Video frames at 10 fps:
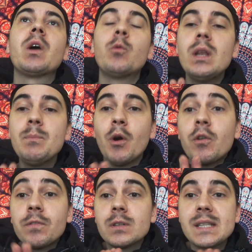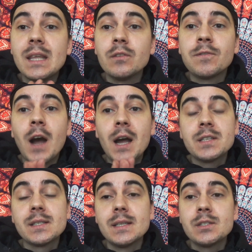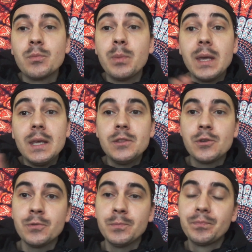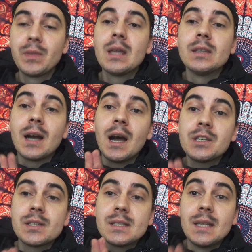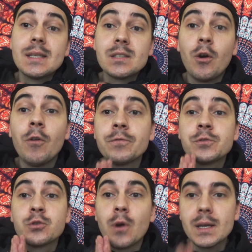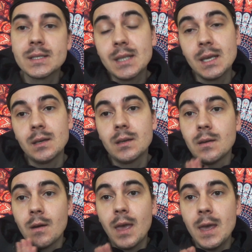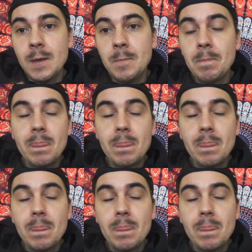a really powerful state of consciousness to be into the consciousness of trusting. Okay,